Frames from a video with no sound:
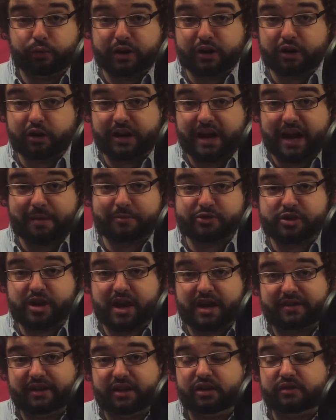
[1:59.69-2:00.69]
weird
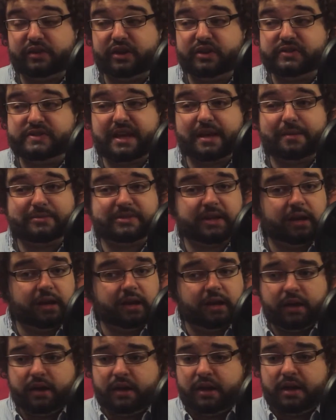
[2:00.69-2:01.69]
abstract Tale of Tales games,
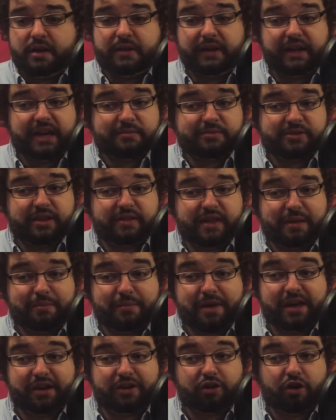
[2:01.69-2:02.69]
the games that they
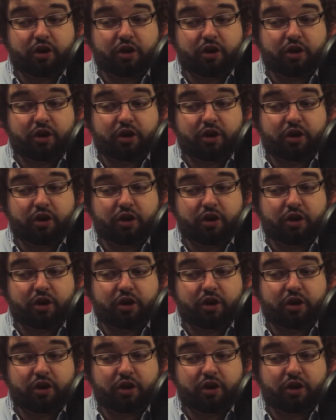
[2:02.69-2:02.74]
make